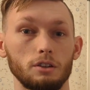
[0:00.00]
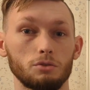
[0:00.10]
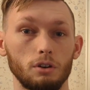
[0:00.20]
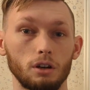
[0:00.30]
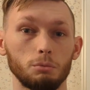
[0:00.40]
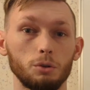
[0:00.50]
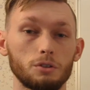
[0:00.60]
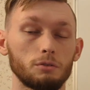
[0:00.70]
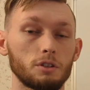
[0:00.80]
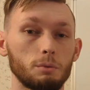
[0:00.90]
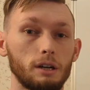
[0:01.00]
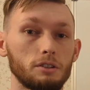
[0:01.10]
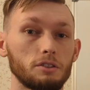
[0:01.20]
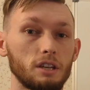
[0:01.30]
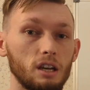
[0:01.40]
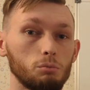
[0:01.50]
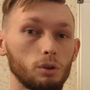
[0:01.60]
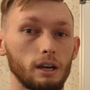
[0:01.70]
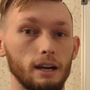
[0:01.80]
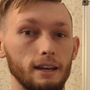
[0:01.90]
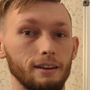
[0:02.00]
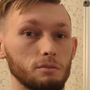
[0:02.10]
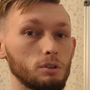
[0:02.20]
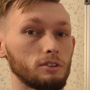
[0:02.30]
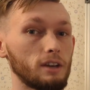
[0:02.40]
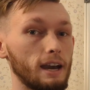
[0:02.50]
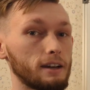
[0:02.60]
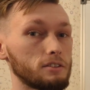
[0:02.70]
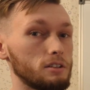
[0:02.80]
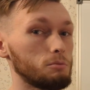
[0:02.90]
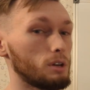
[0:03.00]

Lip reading: Strong emotional responses can bring on asthma attacks in